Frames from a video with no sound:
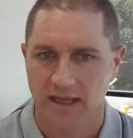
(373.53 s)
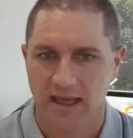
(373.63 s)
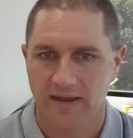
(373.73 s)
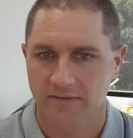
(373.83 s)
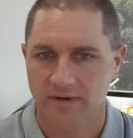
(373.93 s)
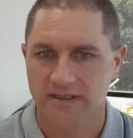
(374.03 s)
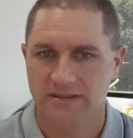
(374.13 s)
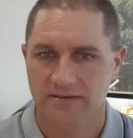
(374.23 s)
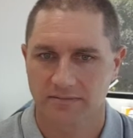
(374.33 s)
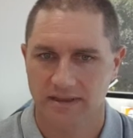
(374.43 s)
And the
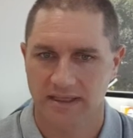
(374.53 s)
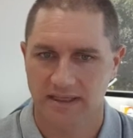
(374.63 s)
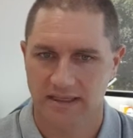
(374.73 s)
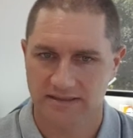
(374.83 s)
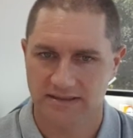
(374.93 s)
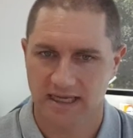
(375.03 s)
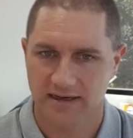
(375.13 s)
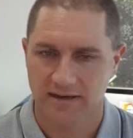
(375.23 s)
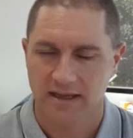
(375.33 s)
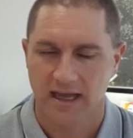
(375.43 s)
reason being is
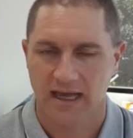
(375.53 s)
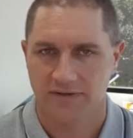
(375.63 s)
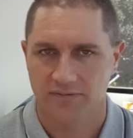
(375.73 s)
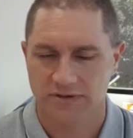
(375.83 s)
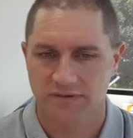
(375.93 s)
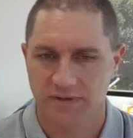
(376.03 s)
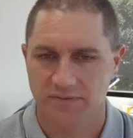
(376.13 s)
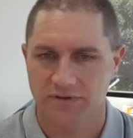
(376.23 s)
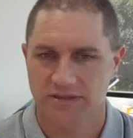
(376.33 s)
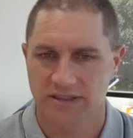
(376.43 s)
that arthroscopy
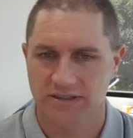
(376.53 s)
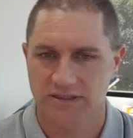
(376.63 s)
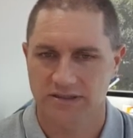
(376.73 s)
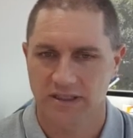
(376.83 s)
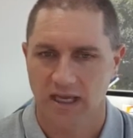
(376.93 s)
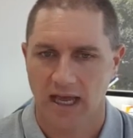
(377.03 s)
procedures,